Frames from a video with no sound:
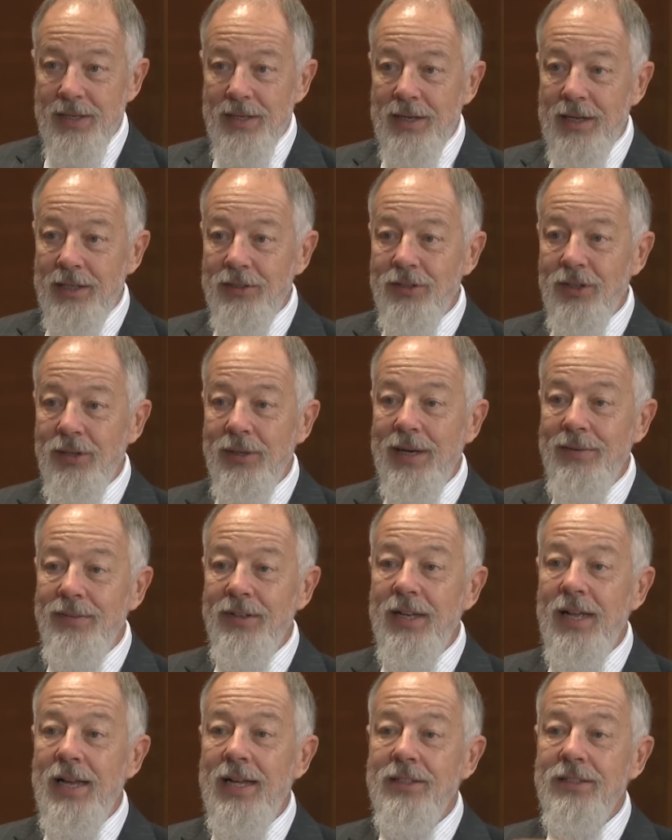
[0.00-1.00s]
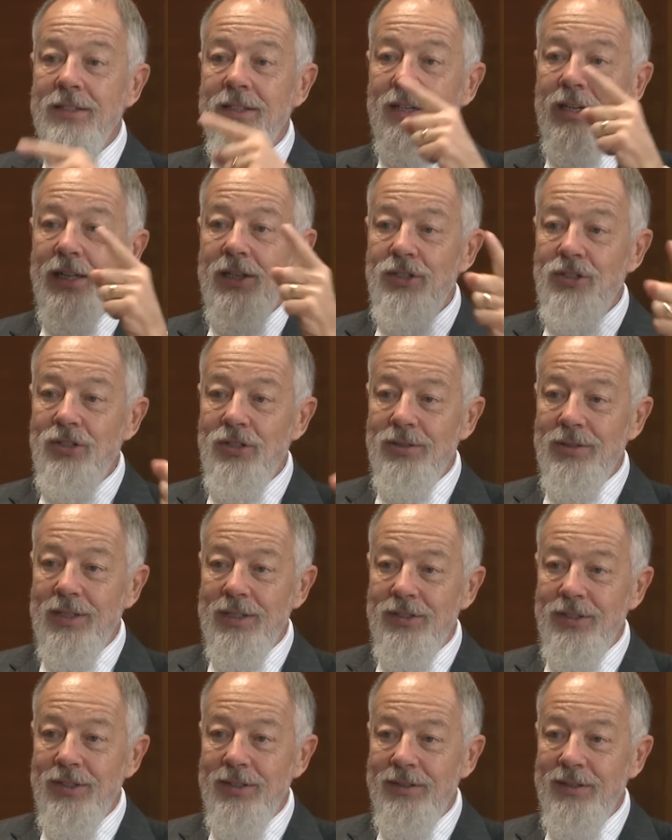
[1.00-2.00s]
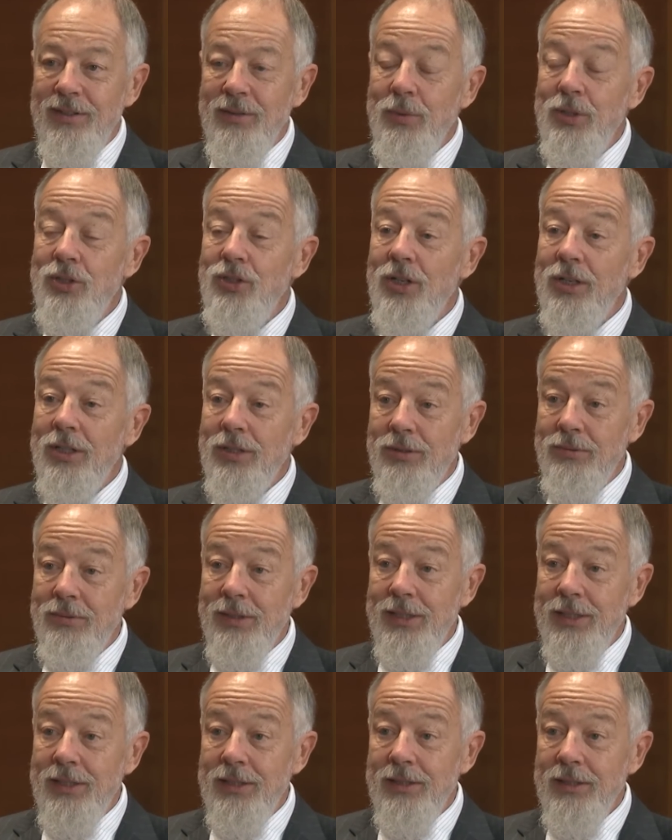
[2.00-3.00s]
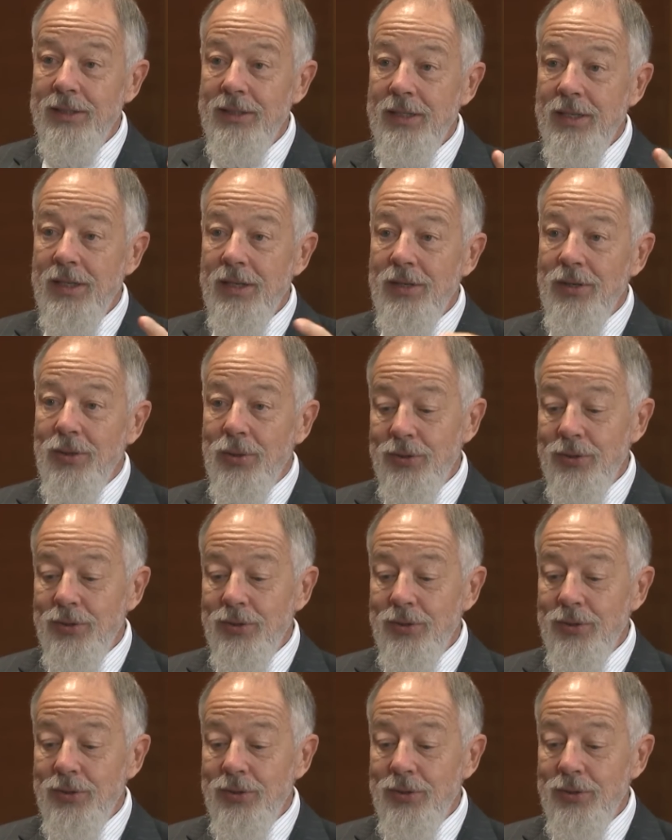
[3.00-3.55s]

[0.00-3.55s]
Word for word: And so you have an escalation criteria which are agreed, yes.